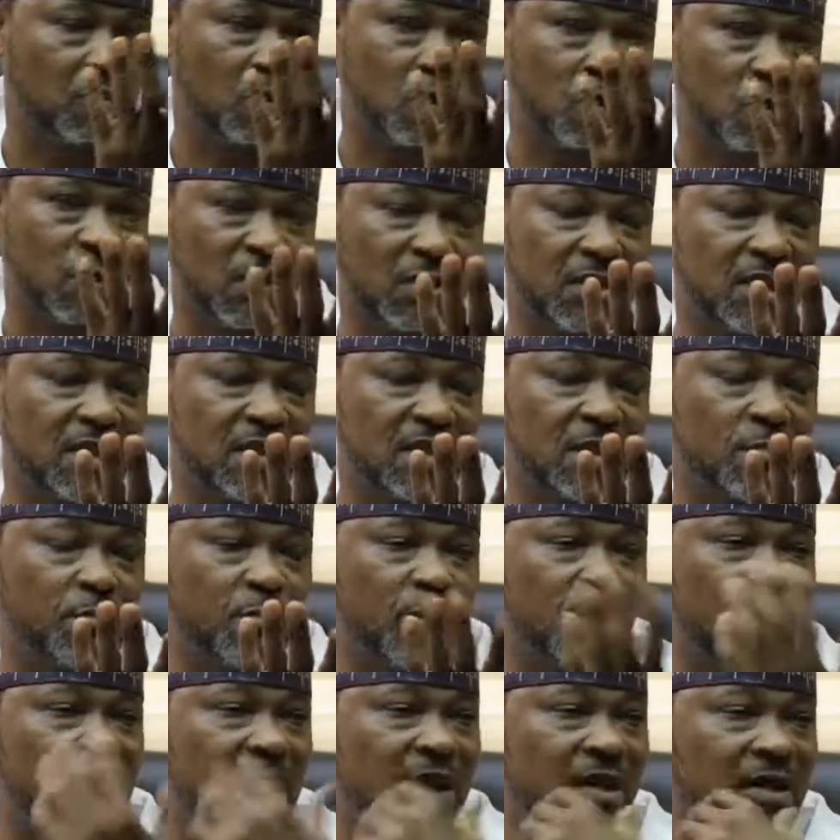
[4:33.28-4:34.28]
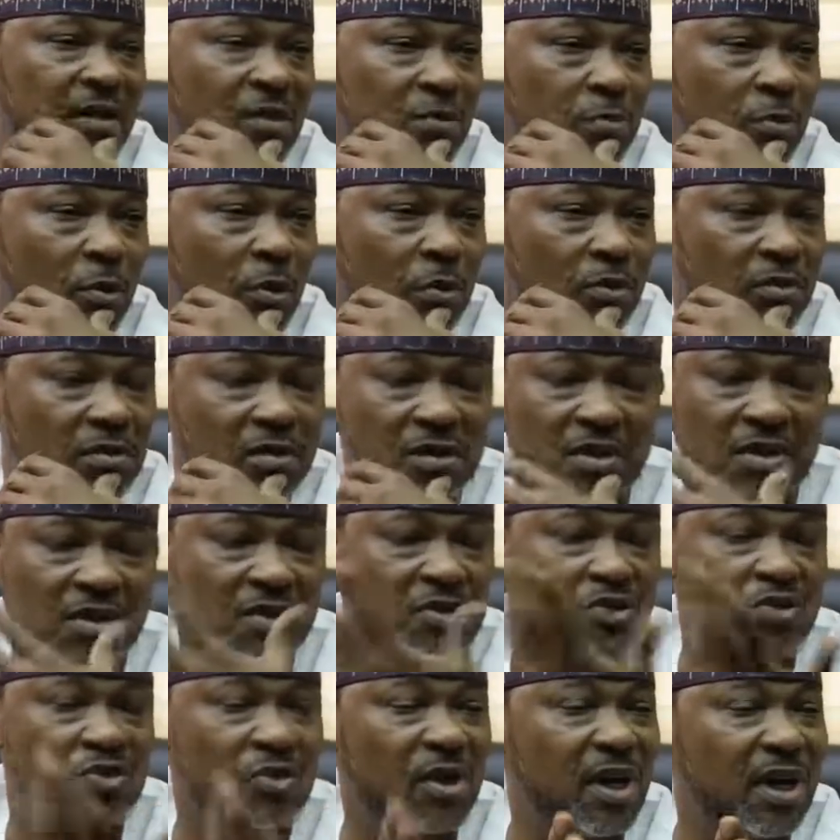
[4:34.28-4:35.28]
What is important in sports
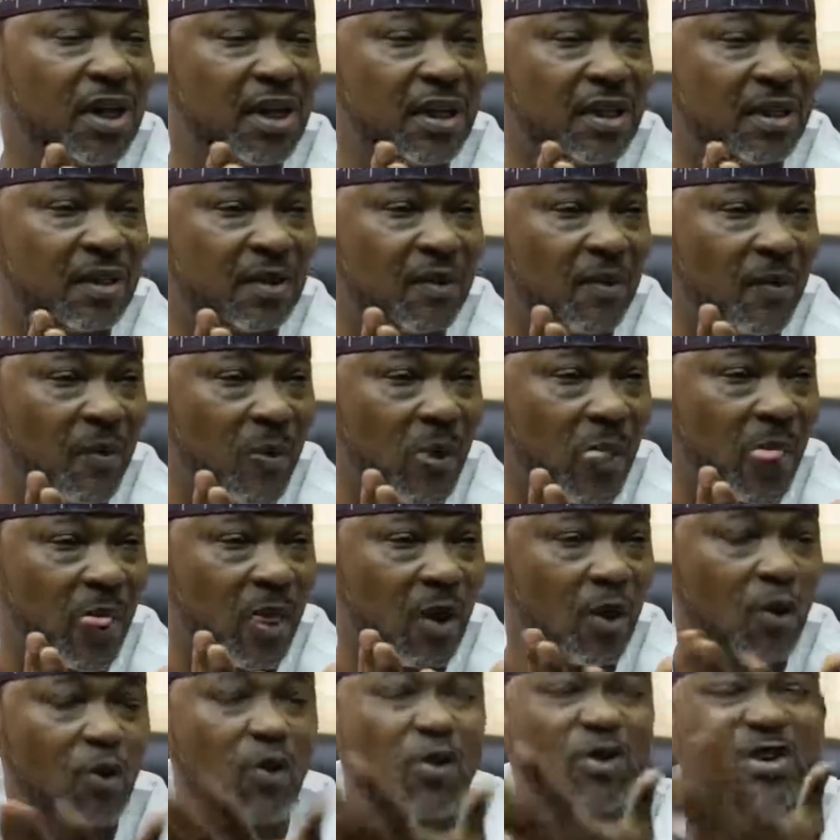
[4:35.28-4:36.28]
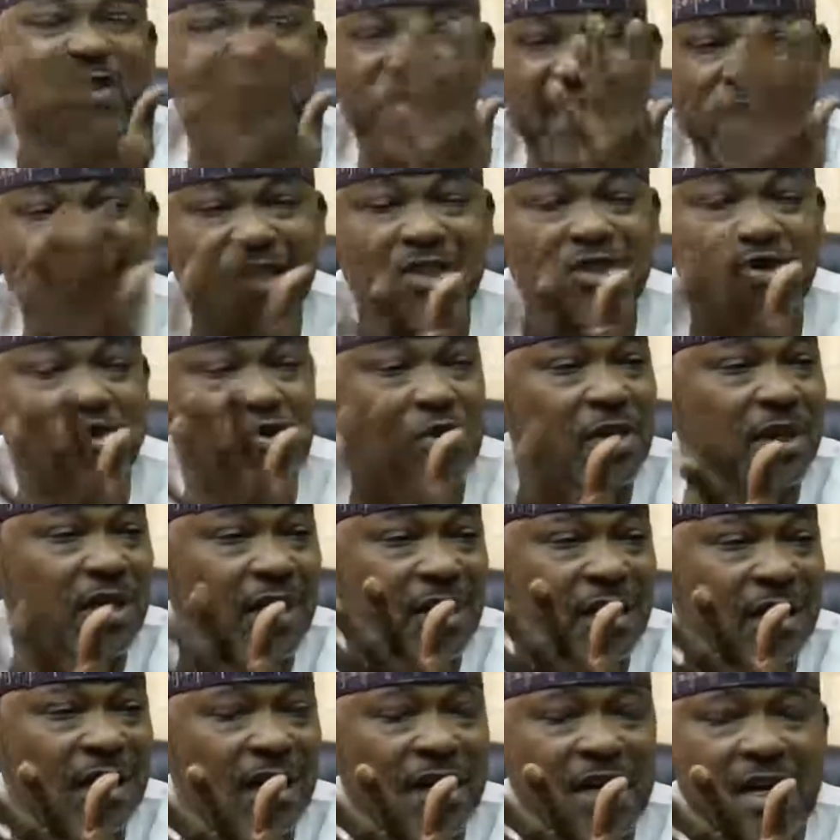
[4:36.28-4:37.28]
is training, constant
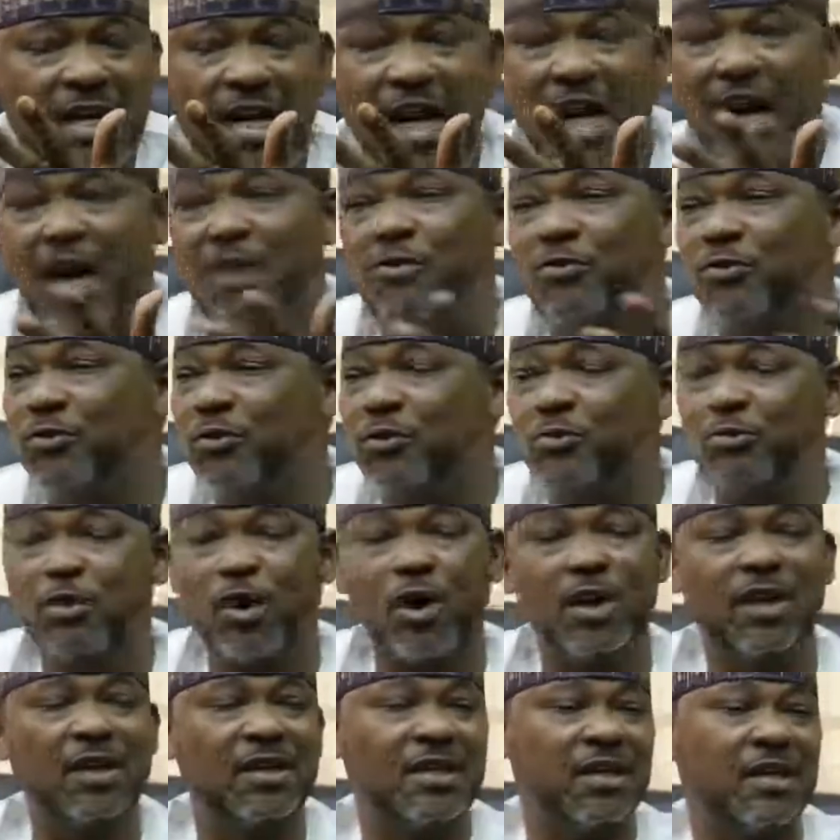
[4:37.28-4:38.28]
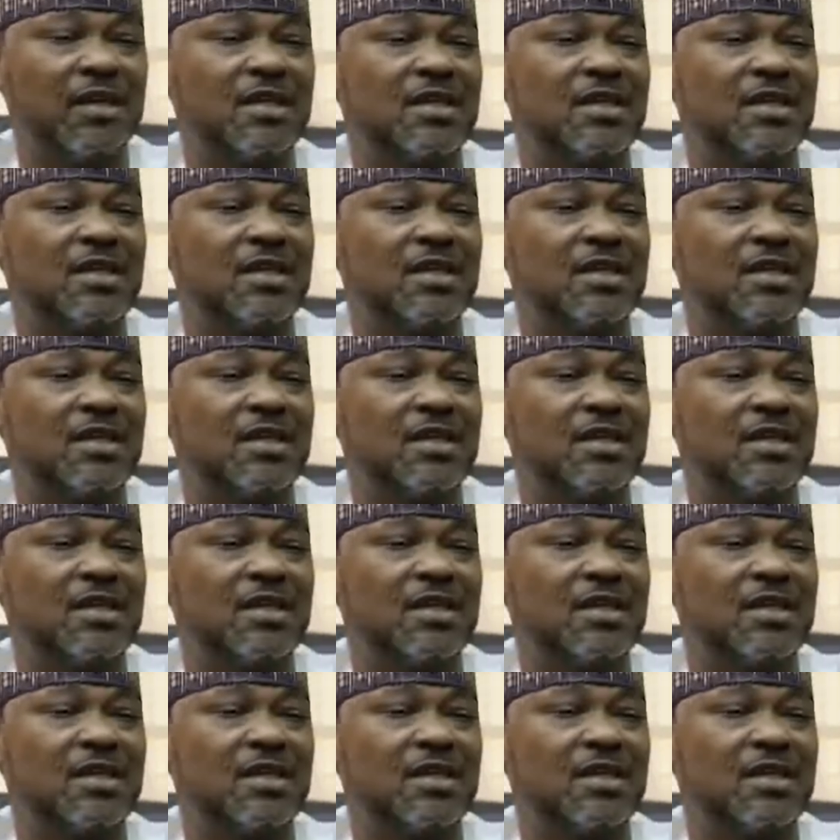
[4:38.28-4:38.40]
training. And football is a